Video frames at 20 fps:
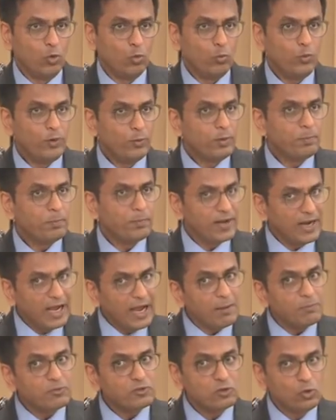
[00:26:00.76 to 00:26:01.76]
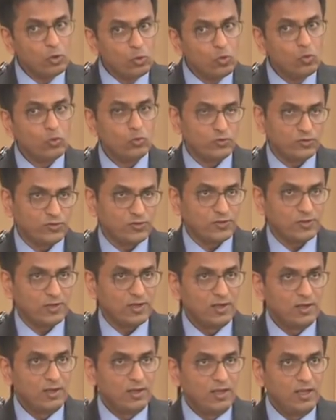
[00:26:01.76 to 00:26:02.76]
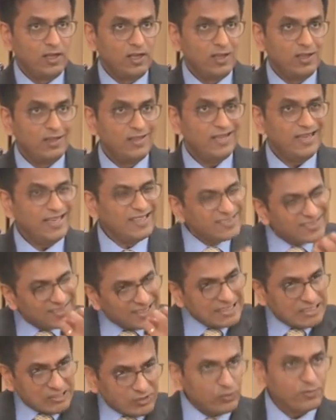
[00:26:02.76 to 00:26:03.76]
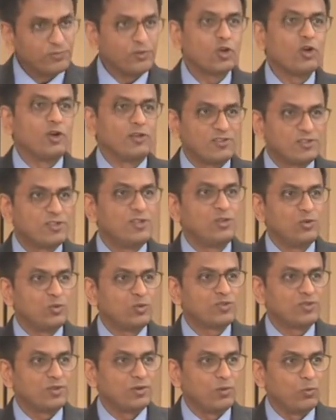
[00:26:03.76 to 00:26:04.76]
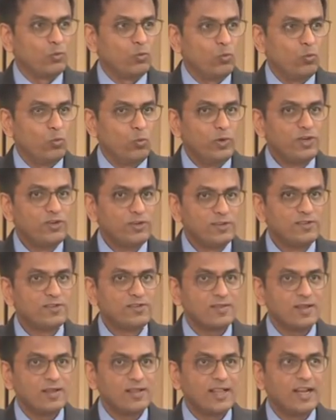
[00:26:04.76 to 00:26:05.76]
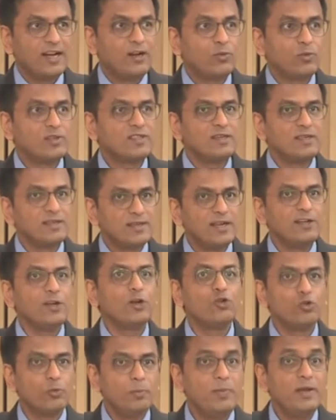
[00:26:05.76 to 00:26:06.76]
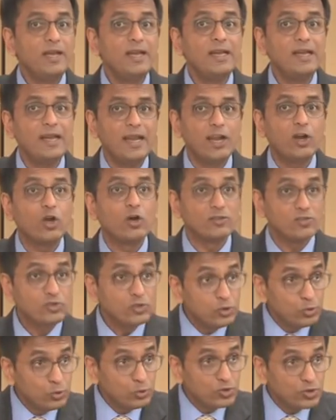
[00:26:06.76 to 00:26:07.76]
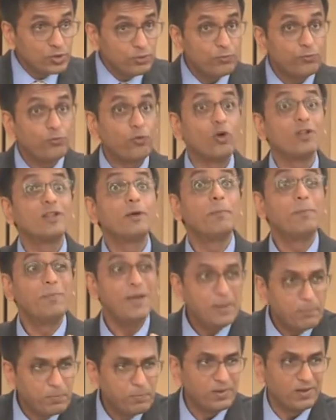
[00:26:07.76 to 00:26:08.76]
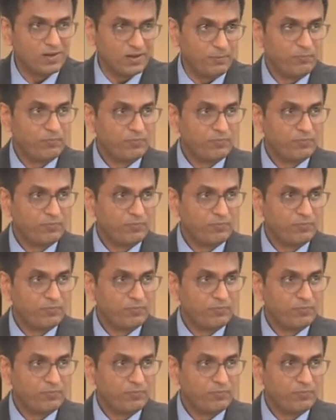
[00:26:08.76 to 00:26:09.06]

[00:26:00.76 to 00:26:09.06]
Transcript: we would perhaps lose the essence of the constitution, which is that it was intended to be a constitution for the people